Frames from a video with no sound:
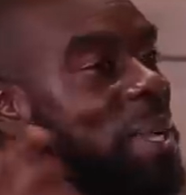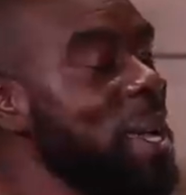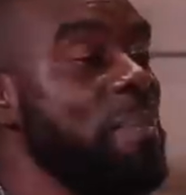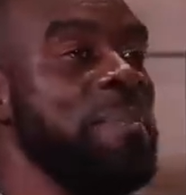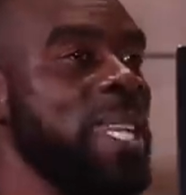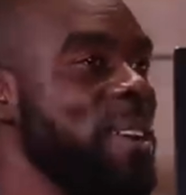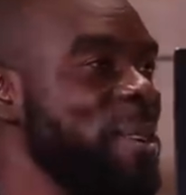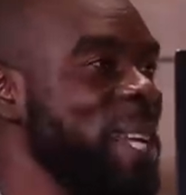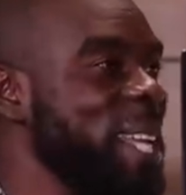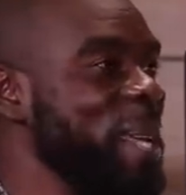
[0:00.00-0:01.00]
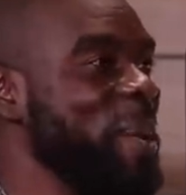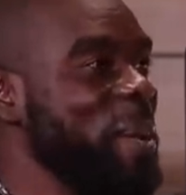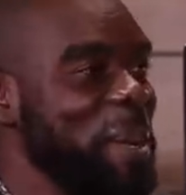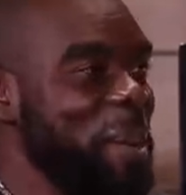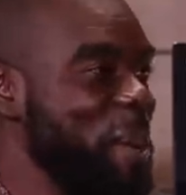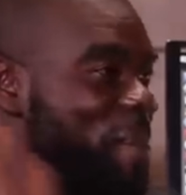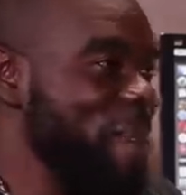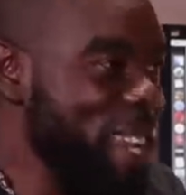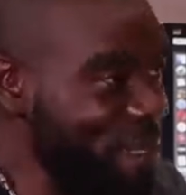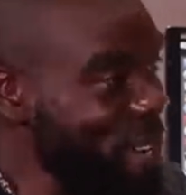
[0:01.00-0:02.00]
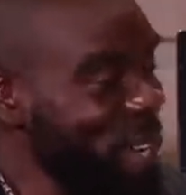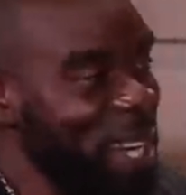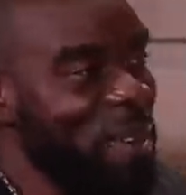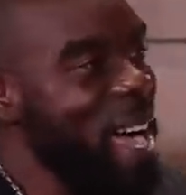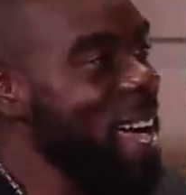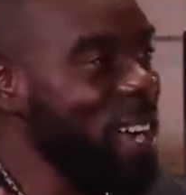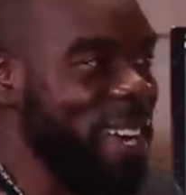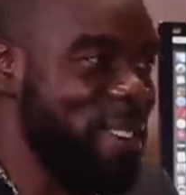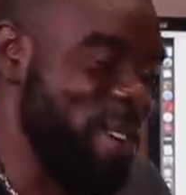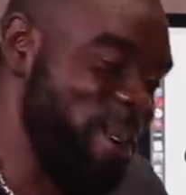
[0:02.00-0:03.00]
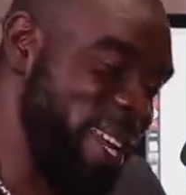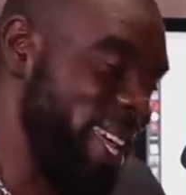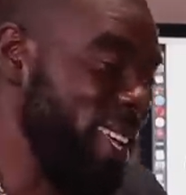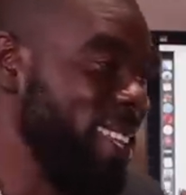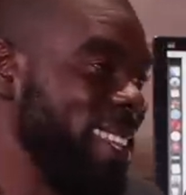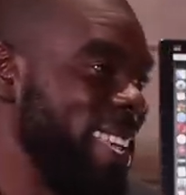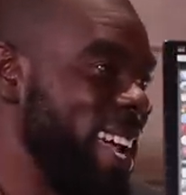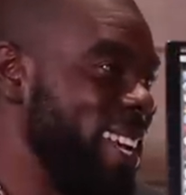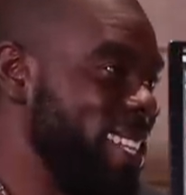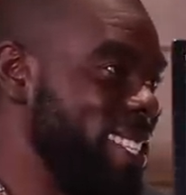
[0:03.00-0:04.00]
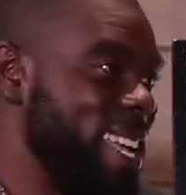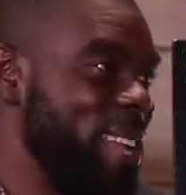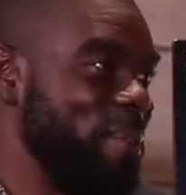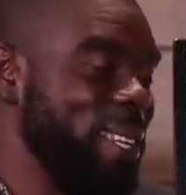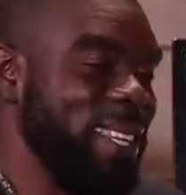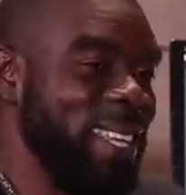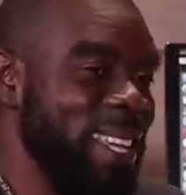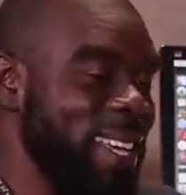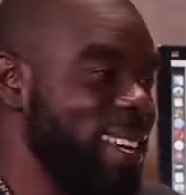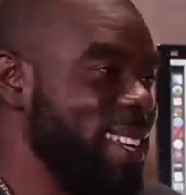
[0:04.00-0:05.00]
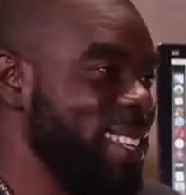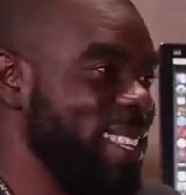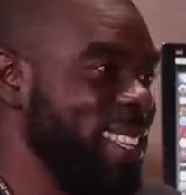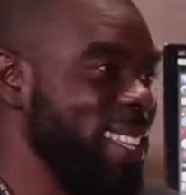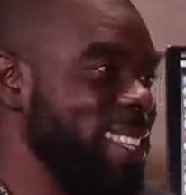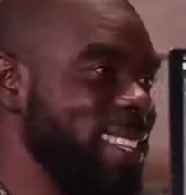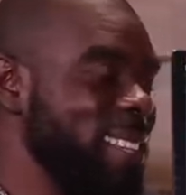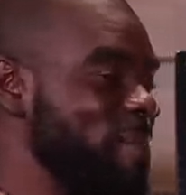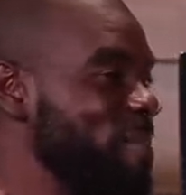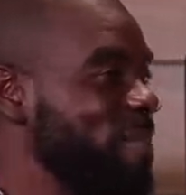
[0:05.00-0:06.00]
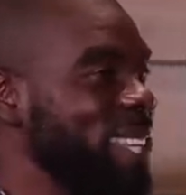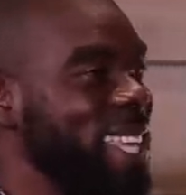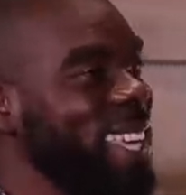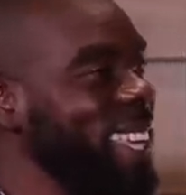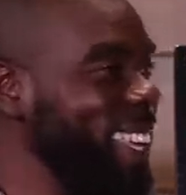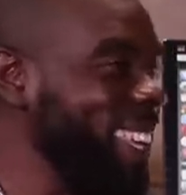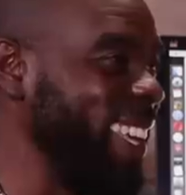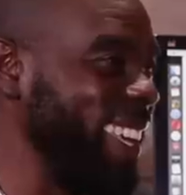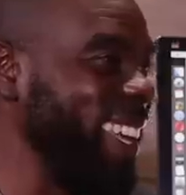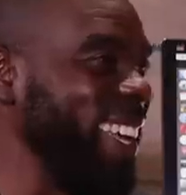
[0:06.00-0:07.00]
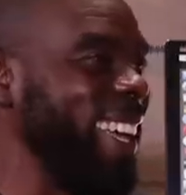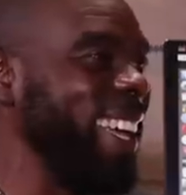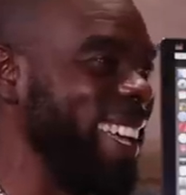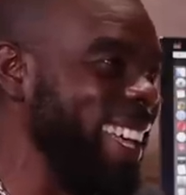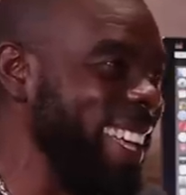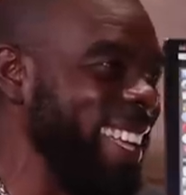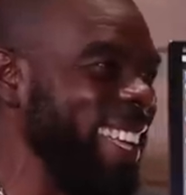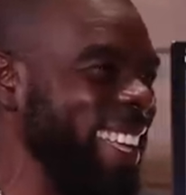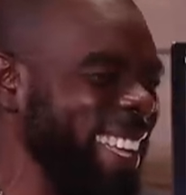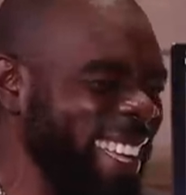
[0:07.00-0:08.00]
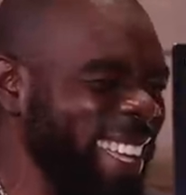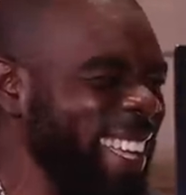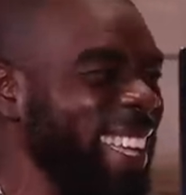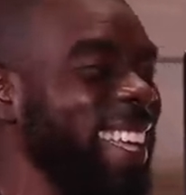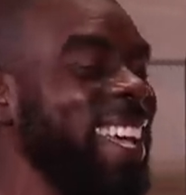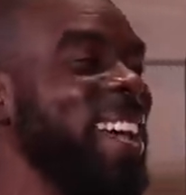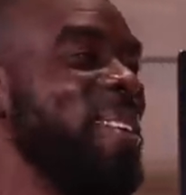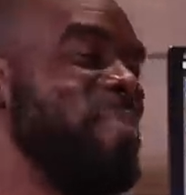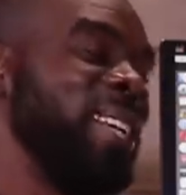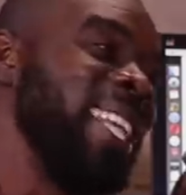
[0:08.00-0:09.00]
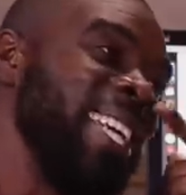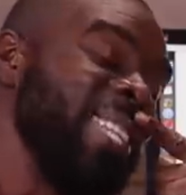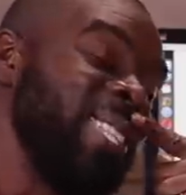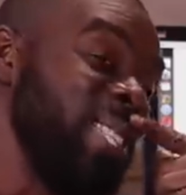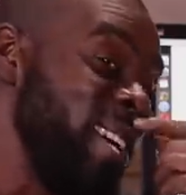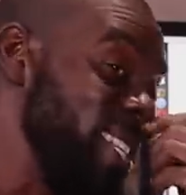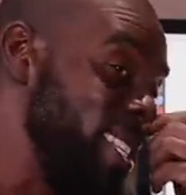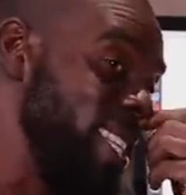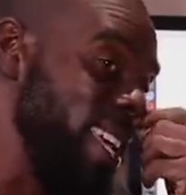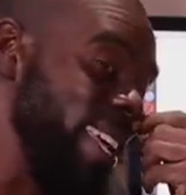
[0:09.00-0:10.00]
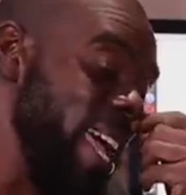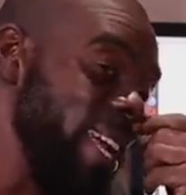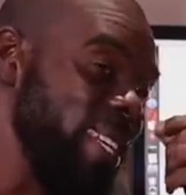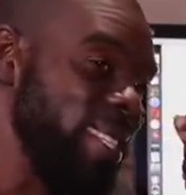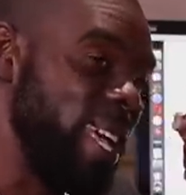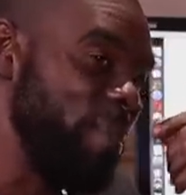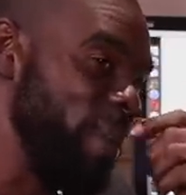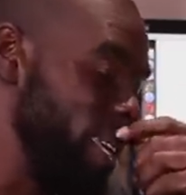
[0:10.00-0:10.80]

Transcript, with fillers: me? Well, I mean, yeah, really, me never really want to go the road there. You understand me? Now look who you not really want to go the road there the time, brother. yeah, but I just so still, you understand mm. me?